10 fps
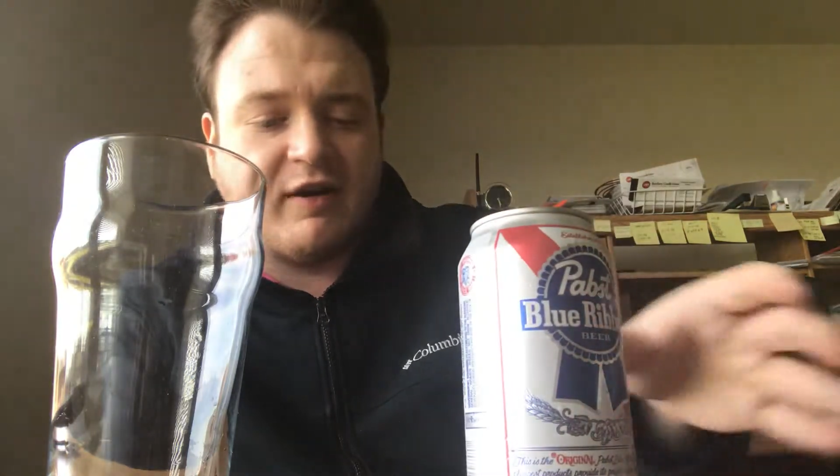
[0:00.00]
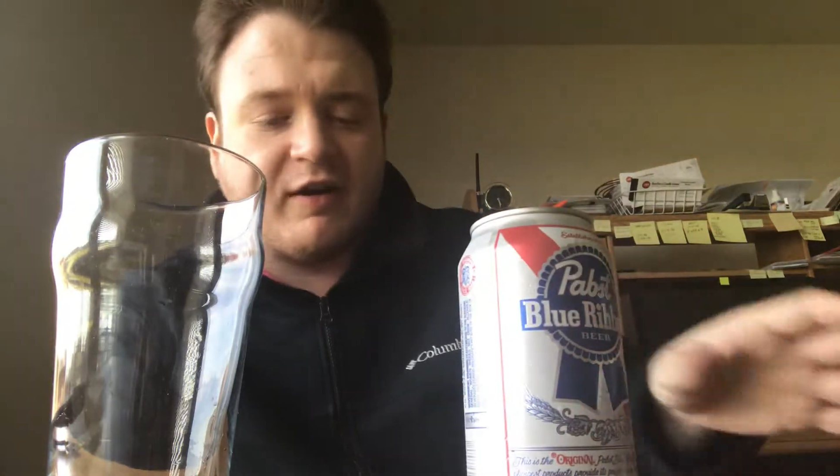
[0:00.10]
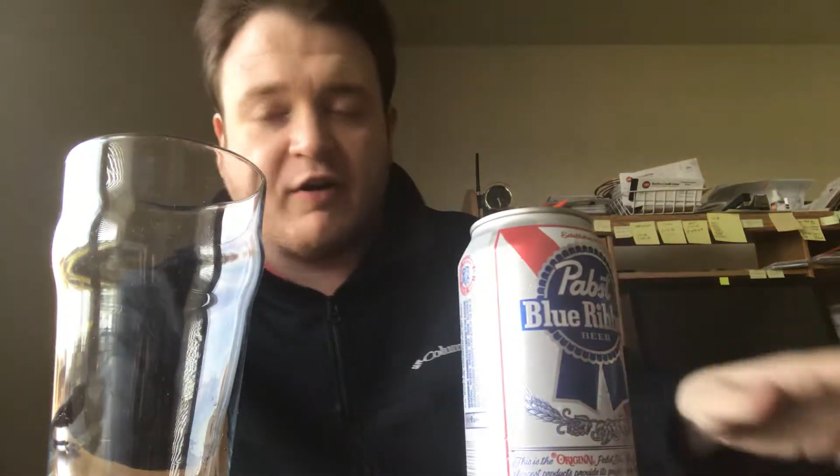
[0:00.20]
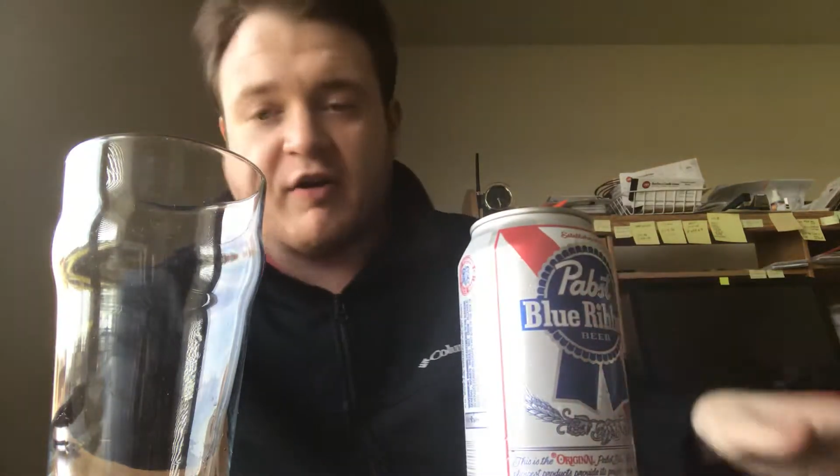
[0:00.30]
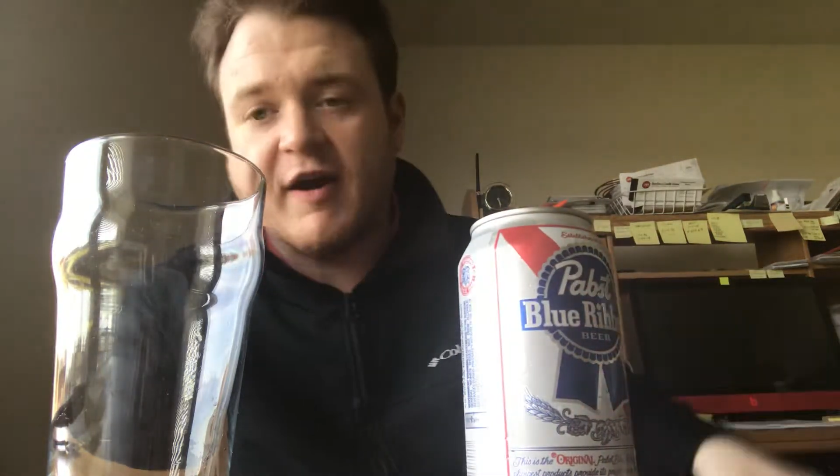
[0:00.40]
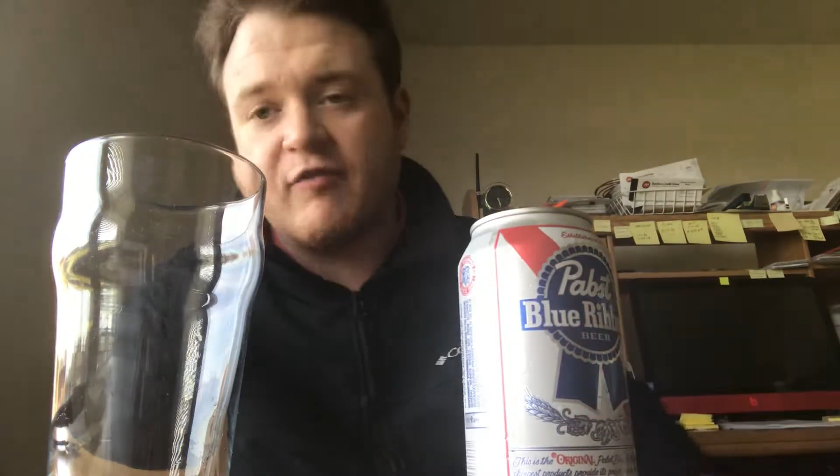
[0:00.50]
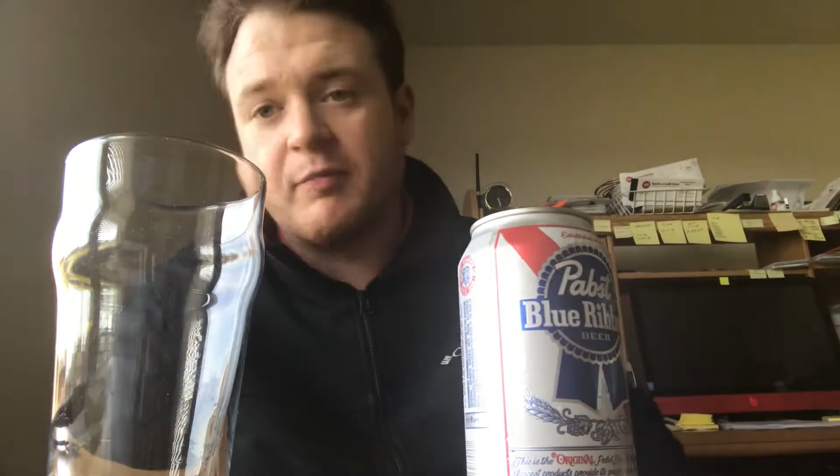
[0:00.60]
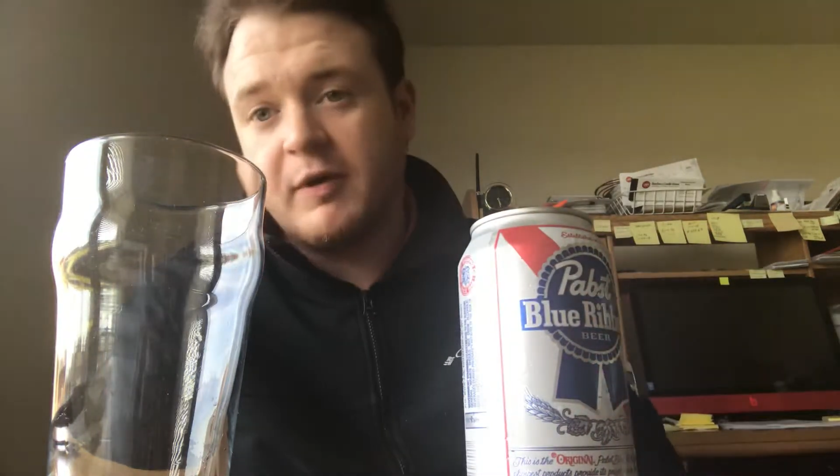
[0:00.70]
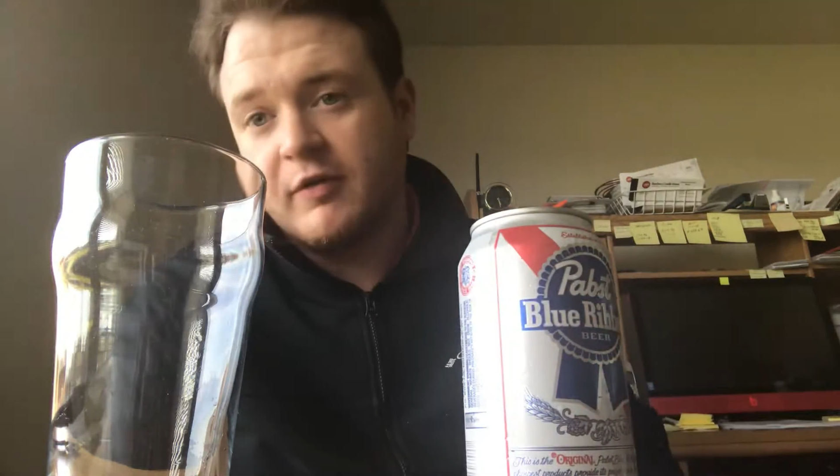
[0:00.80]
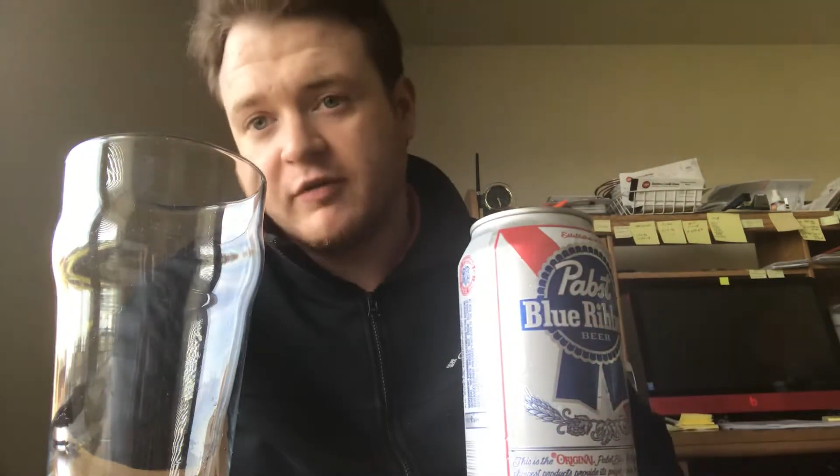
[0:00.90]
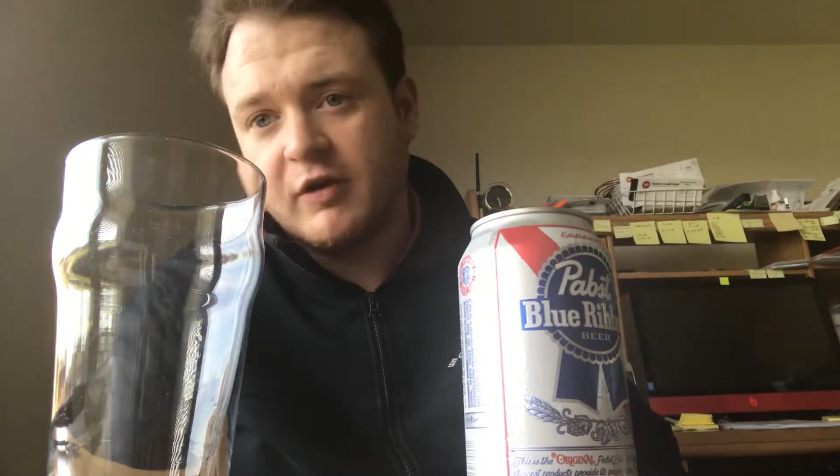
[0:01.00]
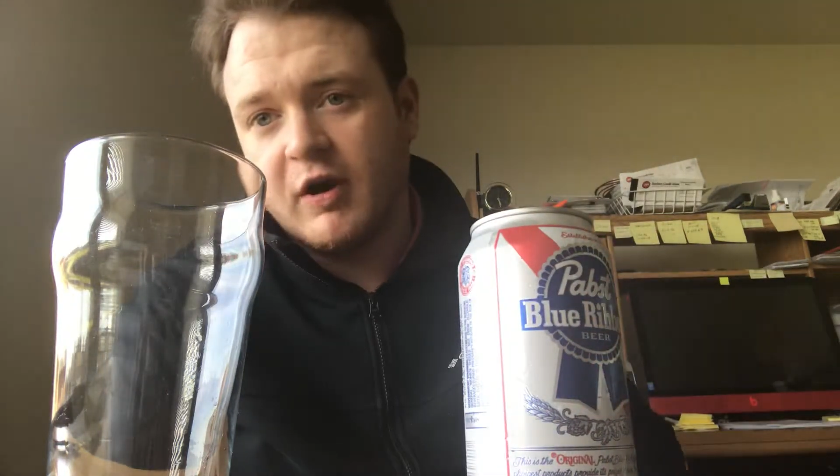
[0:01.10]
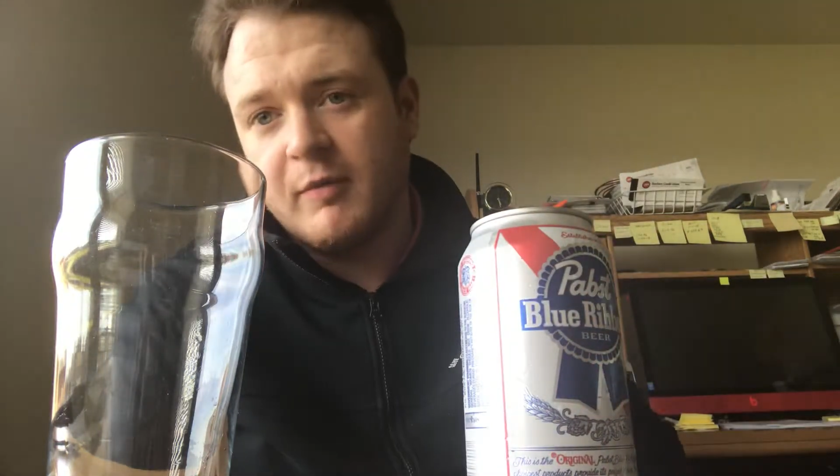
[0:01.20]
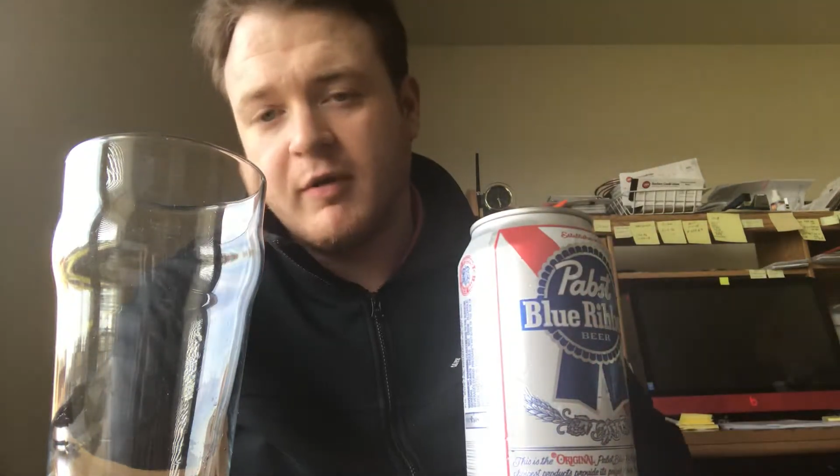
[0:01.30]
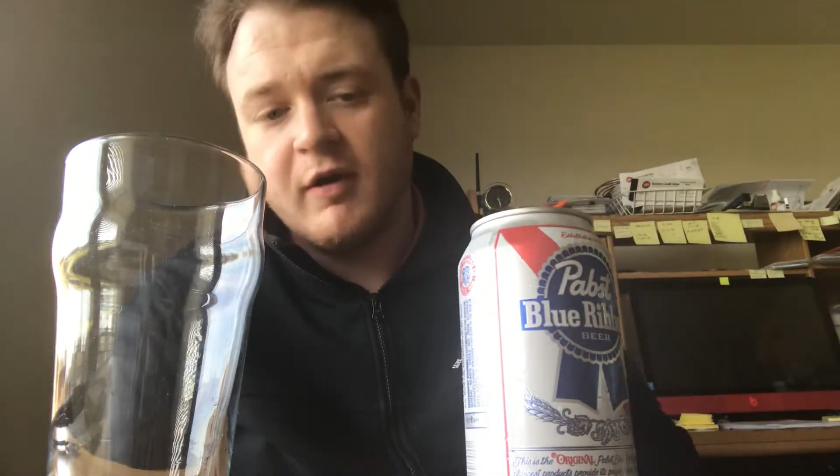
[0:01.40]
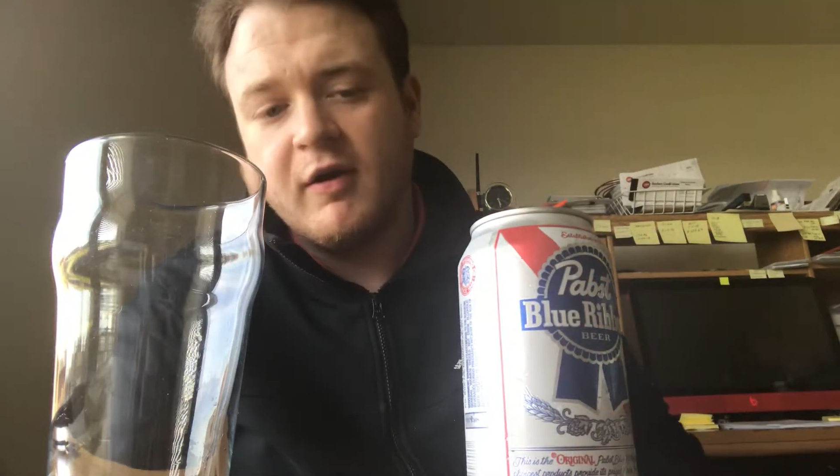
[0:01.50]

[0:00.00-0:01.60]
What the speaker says: a craft beer snob,